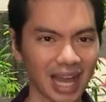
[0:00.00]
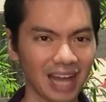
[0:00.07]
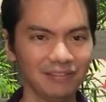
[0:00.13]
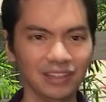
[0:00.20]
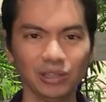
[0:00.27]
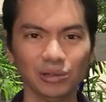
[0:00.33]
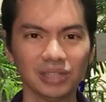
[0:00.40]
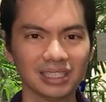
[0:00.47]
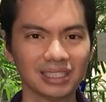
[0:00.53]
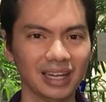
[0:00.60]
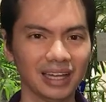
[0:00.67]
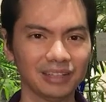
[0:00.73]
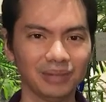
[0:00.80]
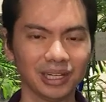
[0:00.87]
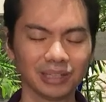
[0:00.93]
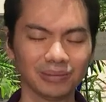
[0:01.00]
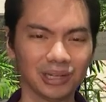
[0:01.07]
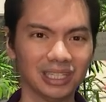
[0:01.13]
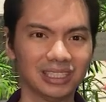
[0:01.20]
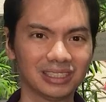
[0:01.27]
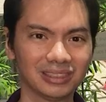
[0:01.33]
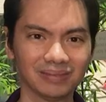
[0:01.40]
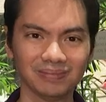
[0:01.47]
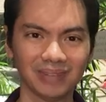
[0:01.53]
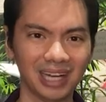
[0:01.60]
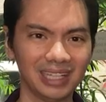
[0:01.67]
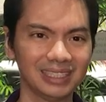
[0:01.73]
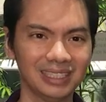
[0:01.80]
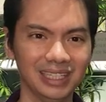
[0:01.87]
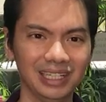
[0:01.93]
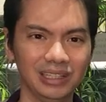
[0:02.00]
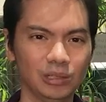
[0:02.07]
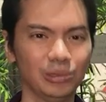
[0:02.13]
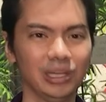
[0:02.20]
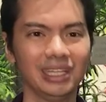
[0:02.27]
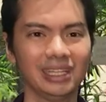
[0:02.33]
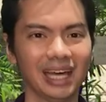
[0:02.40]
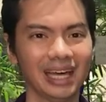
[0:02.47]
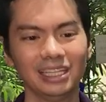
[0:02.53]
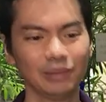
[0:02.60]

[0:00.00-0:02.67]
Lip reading: haven't noticed a lot of motherboards honestly doing that,